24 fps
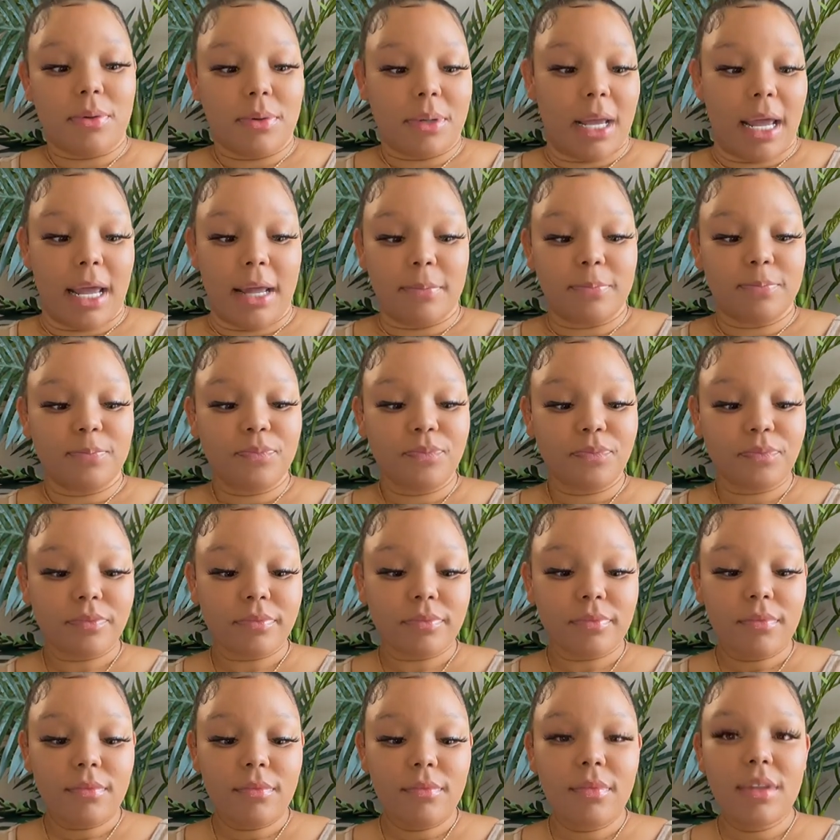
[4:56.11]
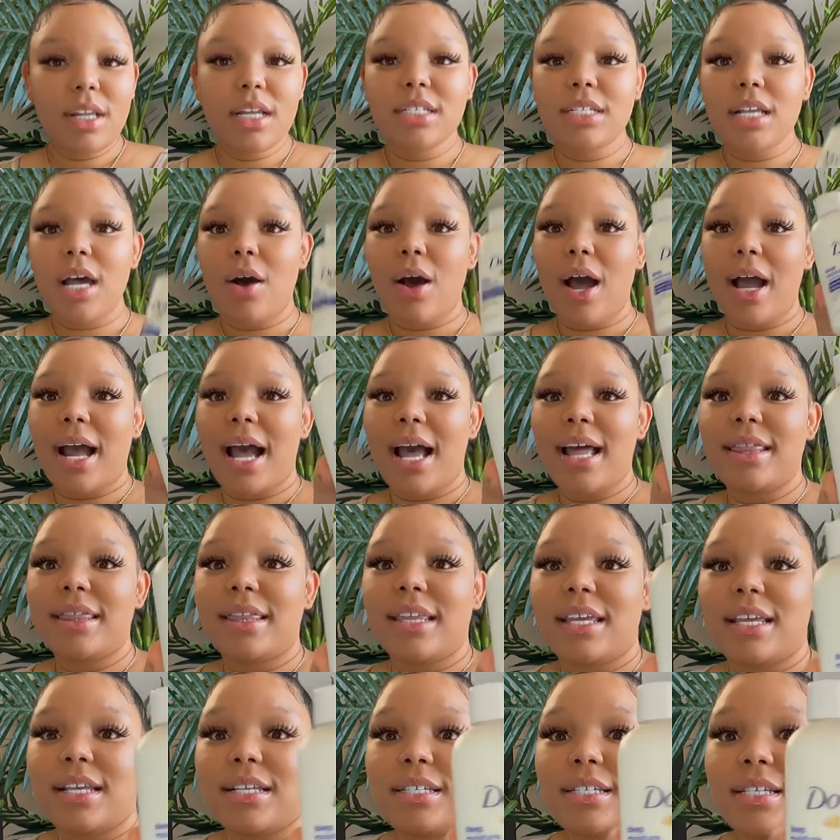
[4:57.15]
okay? So I got
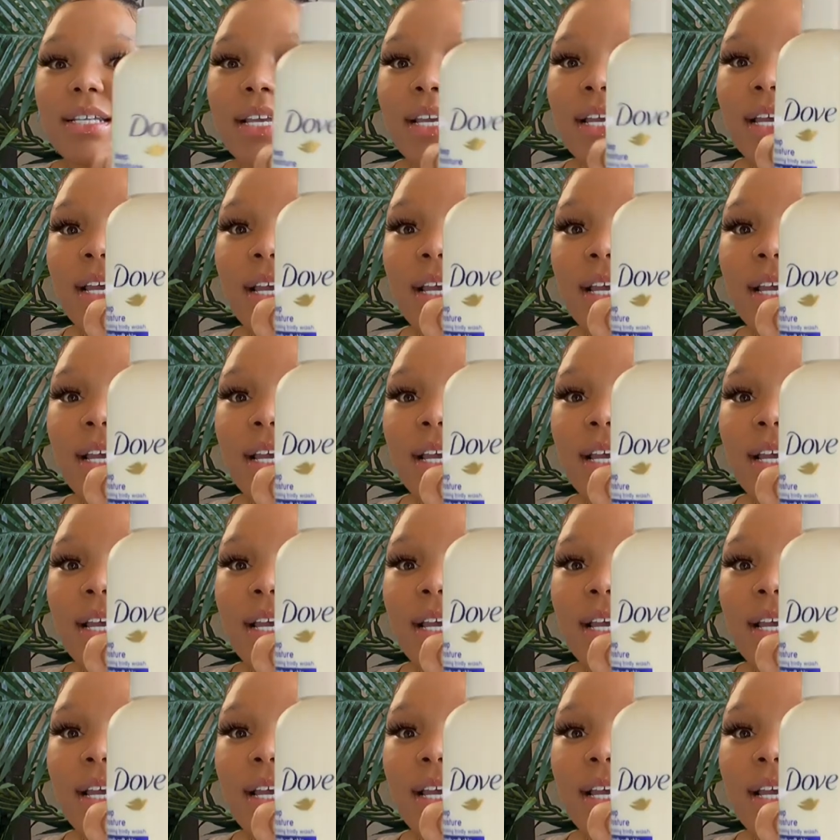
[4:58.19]
this